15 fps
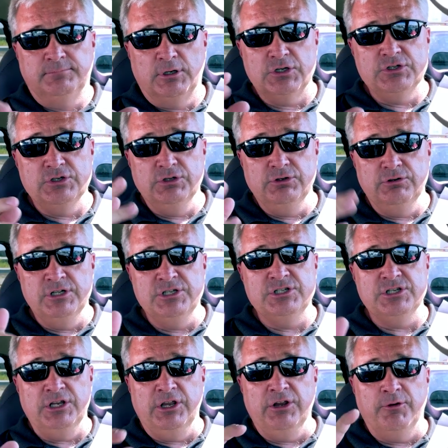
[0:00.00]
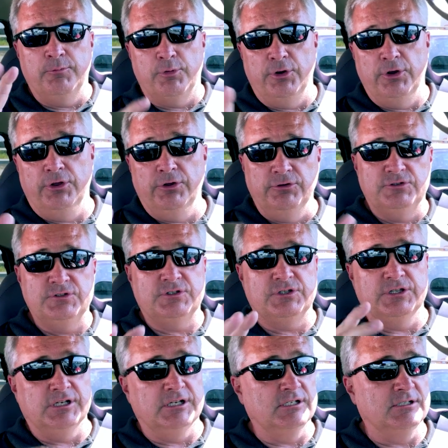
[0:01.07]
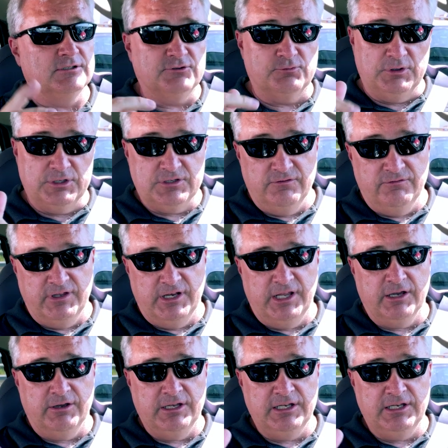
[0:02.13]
person who engineered, produced the swishing video.